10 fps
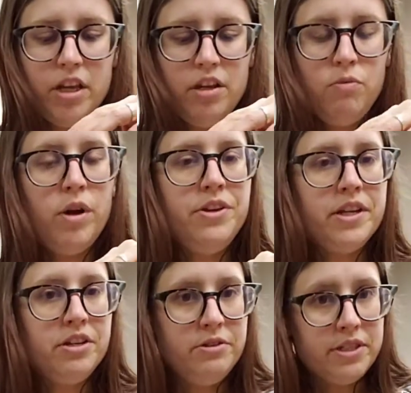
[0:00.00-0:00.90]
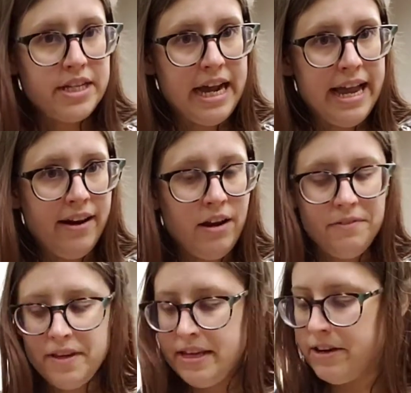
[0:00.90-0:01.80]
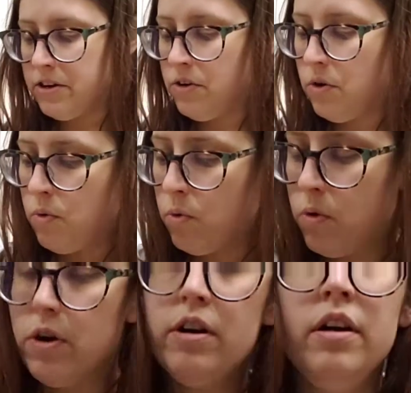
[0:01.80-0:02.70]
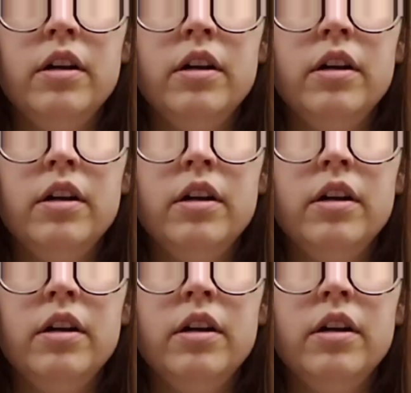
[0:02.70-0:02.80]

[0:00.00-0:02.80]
What you can do is tie it off here, or